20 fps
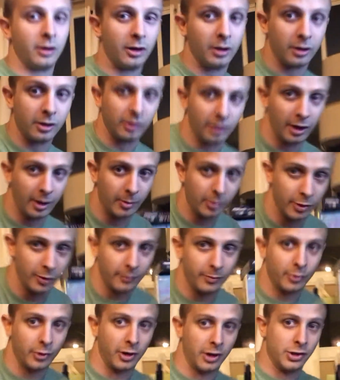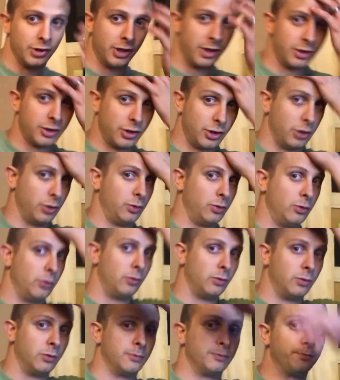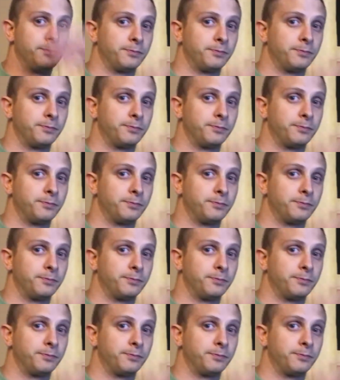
a collaborative project to